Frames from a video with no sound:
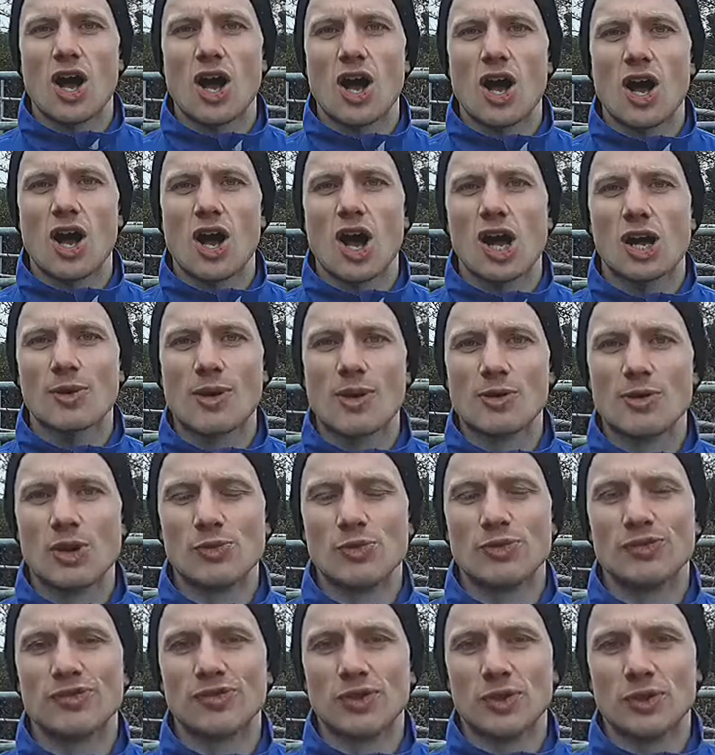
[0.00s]
let's talk about
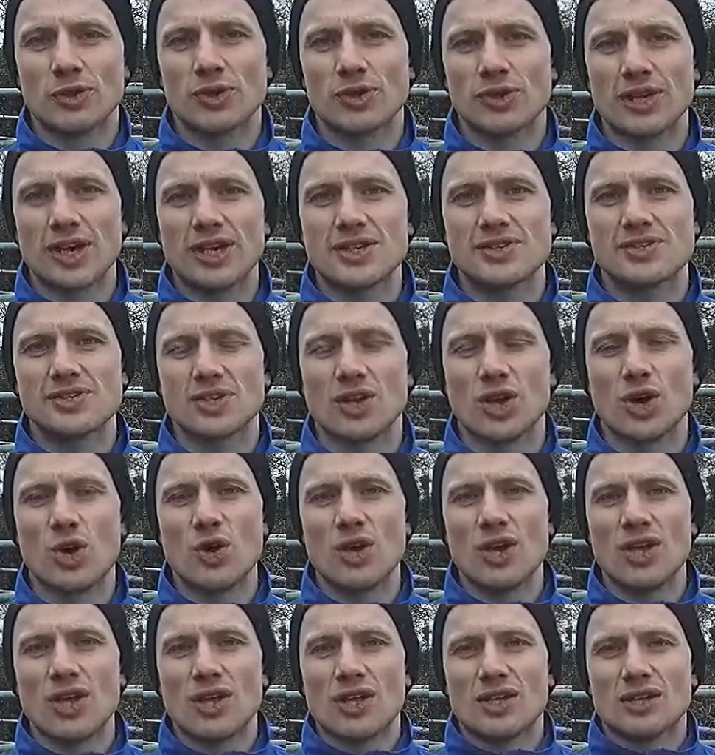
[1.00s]
rumen fluke, okay?
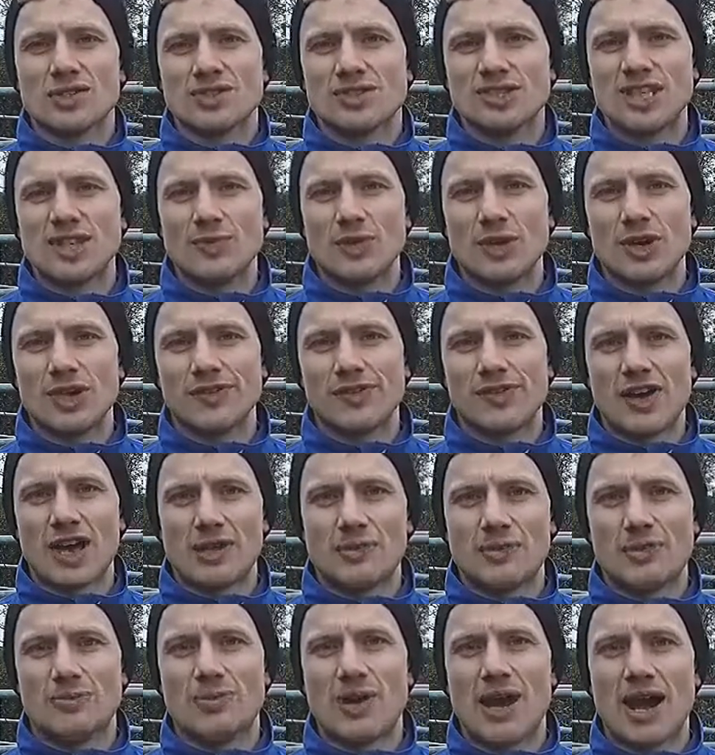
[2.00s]
So similar
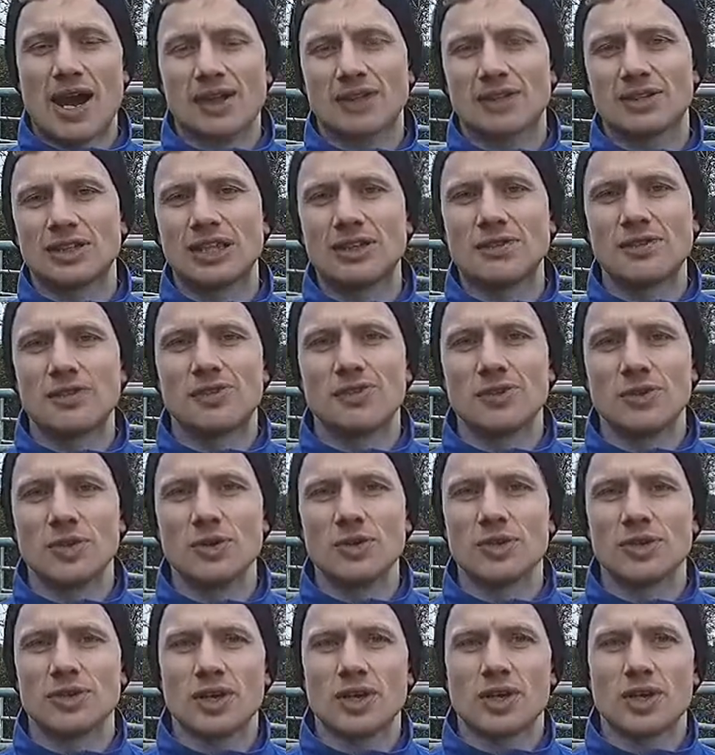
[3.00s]
development pattern to liver
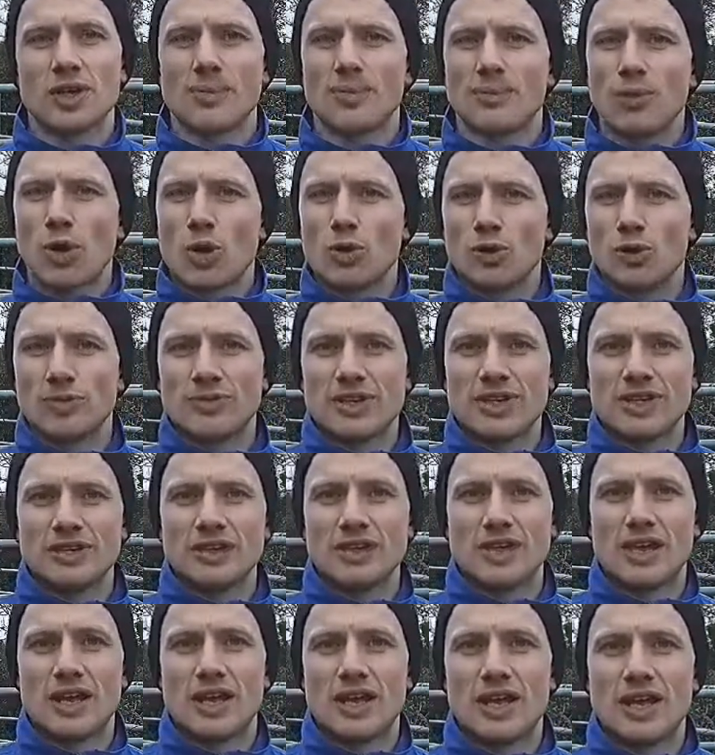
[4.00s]
fluke. Both of them need
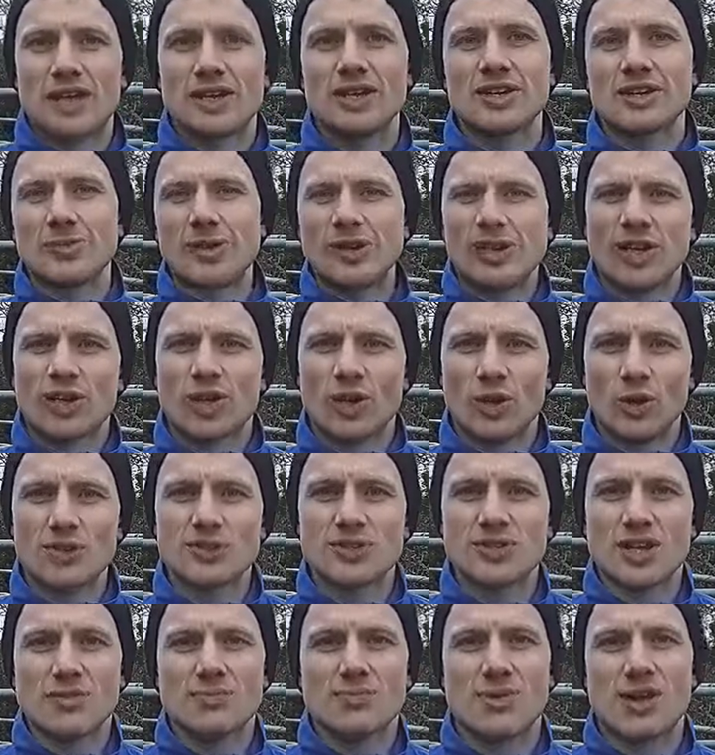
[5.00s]
an intermediate
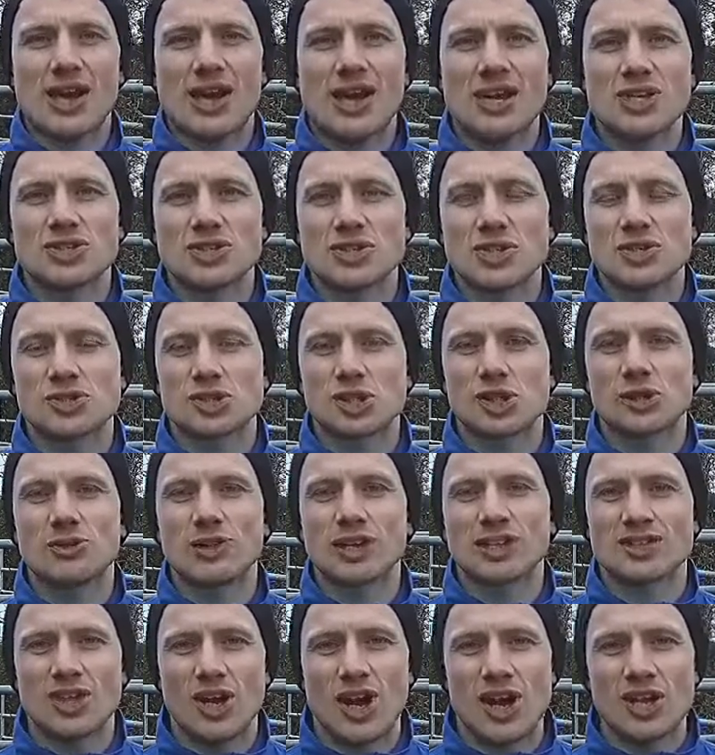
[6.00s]
host on pasture. It's going to
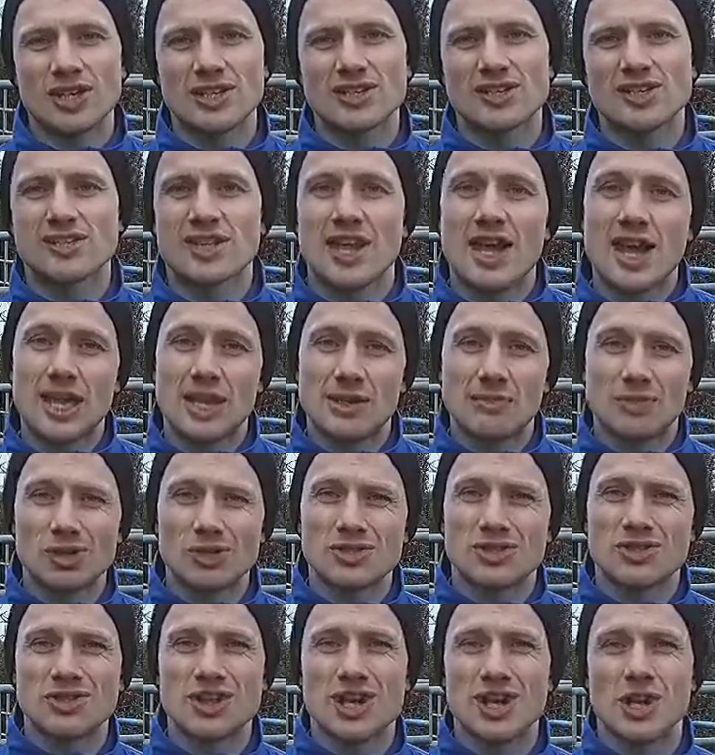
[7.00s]
be a tiny snail, a
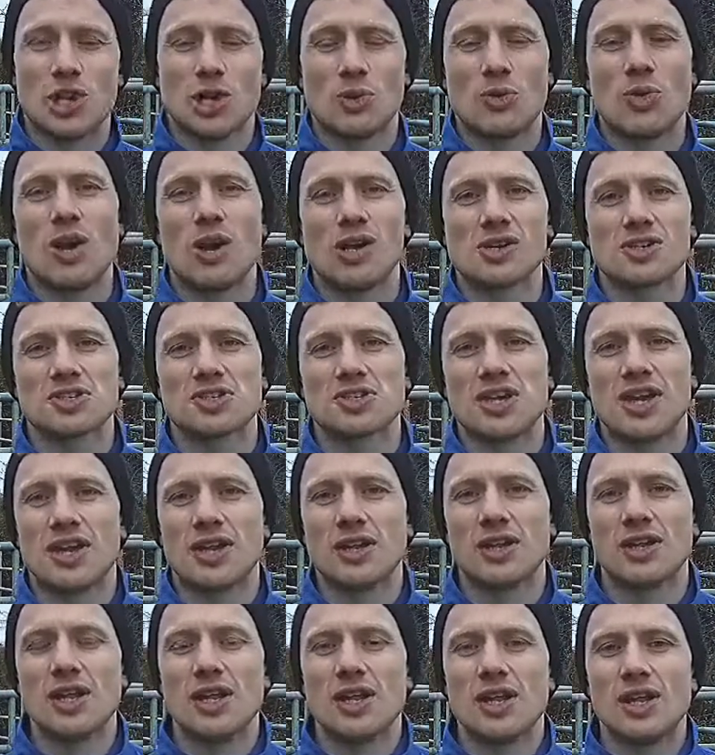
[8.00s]
mud snail or a water
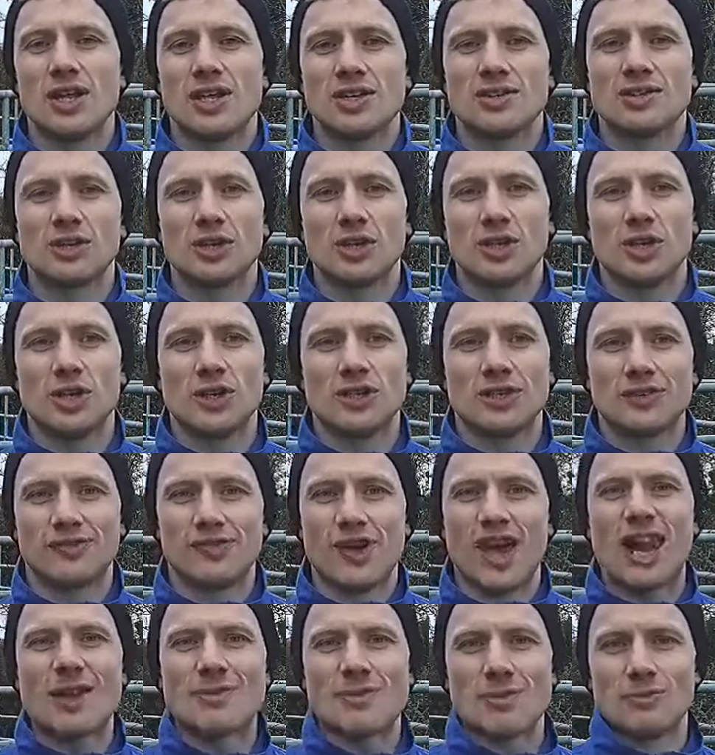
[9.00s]
snail, to
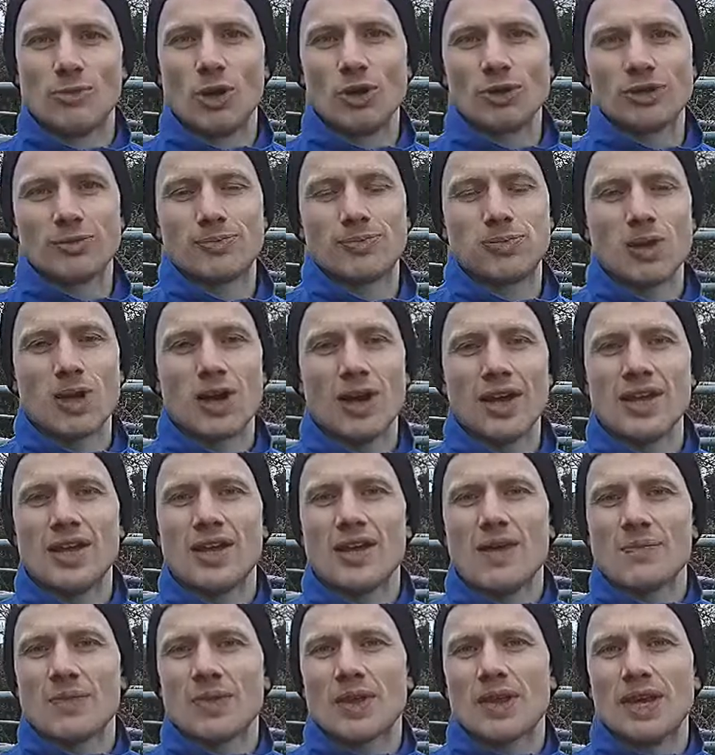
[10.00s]
develop and multiply
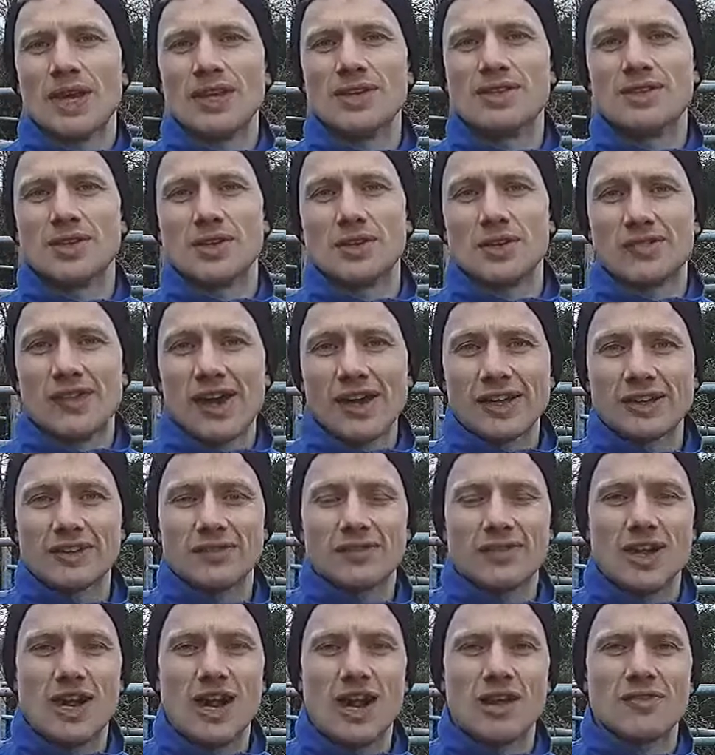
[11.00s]
into
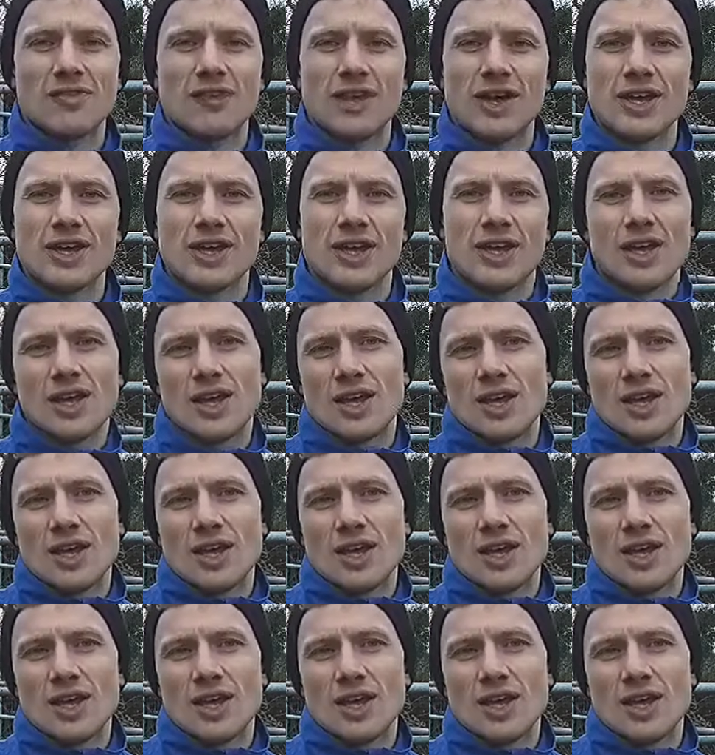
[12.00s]
infective larvae.